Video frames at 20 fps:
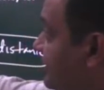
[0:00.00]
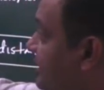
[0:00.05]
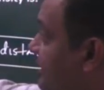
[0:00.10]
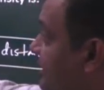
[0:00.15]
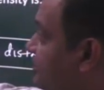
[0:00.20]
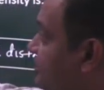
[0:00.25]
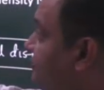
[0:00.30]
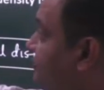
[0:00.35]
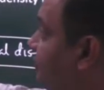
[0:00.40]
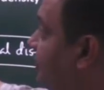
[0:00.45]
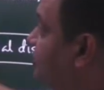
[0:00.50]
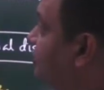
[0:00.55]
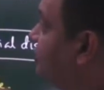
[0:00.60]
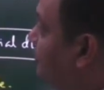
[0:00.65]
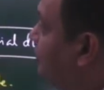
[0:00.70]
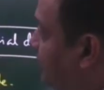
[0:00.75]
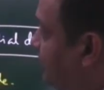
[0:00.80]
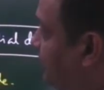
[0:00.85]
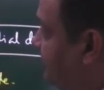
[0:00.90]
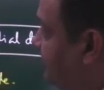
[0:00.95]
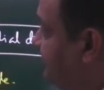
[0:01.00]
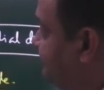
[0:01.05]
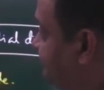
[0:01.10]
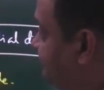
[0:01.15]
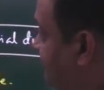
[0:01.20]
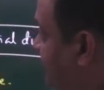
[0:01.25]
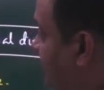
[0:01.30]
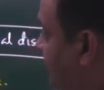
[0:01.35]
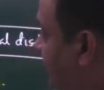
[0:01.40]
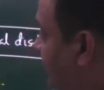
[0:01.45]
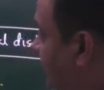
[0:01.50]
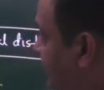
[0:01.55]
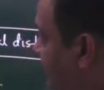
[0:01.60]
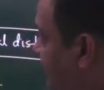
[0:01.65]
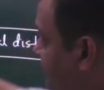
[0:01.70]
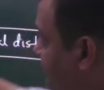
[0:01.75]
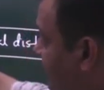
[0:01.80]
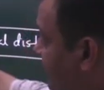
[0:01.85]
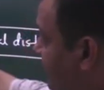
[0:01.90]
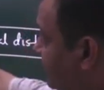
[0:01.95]
bracket r means sigma as a function
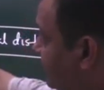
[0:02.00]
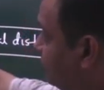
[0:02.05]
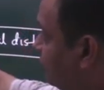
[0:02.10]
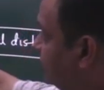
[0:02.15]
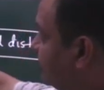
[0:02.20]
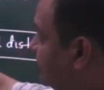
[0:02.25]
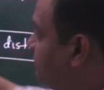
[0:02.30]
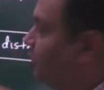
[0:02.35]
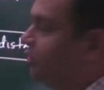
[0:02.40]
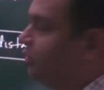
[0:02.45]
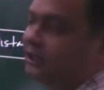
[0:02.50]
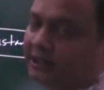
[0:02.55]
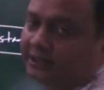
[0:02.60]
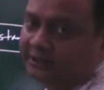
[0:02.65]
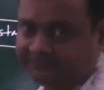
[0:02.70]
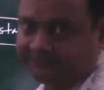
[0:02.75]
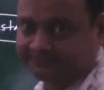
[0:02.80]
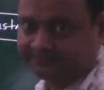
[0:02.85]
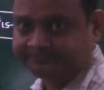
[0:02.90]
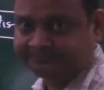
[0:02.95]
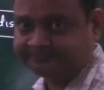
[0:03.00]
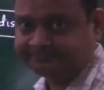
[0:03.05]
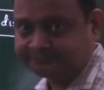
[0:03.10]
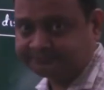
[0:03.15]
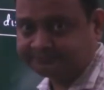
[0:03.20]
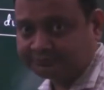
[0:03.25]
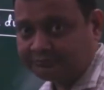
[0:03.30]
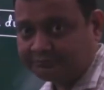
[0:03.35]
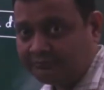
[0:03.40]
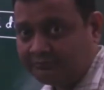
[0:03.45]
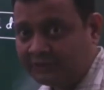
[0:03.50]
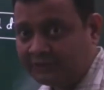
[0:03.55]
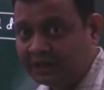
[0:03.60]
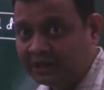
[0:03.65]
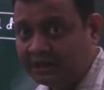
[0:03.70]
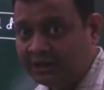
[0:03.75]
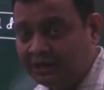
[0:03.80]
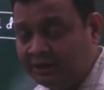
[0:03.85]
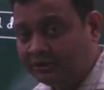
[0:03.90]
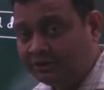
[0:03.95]
of r, it depends on small r.
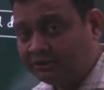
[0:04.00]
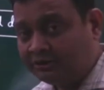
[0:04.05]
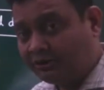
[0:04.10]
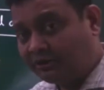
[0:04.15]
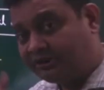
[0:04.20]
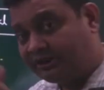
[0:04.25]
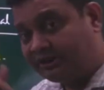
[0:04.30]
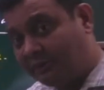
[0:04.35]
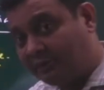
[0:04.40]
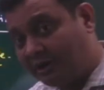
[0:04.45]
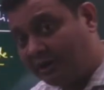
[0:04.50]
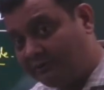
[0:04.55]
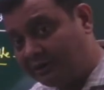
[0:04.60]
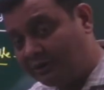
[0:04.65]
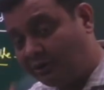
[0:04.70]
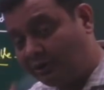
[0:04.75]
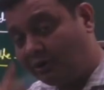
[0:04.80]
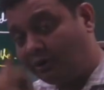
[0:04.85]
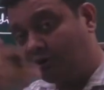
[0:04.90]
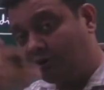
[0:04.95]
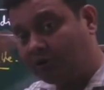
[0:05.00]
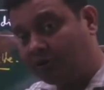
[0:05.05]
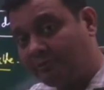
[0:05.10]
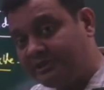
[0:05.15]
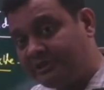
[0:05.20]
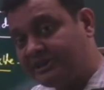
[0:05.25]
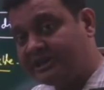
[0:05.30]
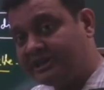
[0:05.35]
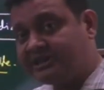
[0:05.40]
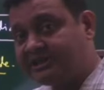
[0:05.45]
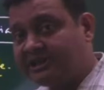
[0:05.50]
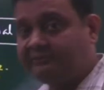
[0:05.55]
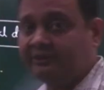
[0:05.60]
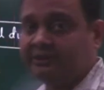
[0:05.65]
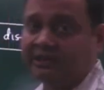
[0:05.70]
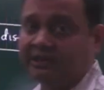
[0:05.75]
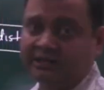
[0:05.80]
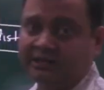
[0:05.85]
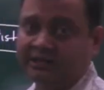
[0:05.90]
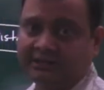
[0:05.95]
So sigma will also be
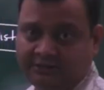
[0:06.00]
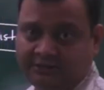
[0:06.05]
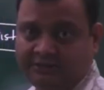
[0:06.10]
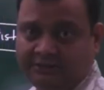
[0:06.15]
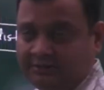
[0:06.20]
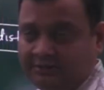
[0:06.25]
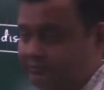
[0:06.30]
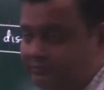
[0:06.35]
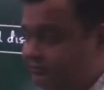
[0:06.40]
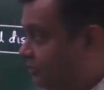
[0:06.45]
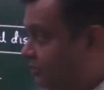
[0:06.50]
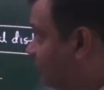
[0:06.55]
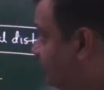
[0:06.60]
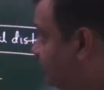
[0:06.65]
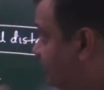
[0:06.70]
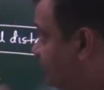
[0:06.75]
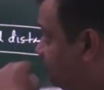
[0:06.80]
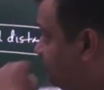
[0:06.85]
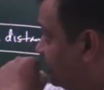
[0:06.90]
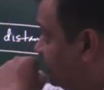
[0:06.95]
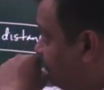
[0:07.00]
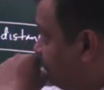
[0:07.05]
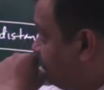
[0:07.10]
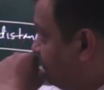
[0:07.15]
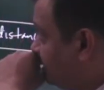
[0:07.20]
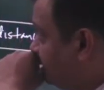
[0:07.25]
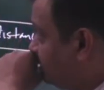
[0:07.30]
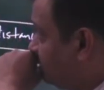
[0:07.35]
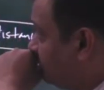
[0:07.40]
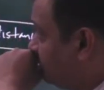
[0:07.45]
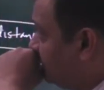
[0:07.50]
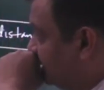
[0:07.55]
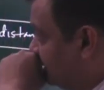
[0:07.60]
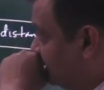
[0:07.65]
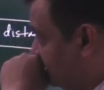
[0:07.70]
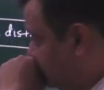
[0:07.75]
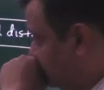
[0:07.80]
changing with r because sigma depends on r.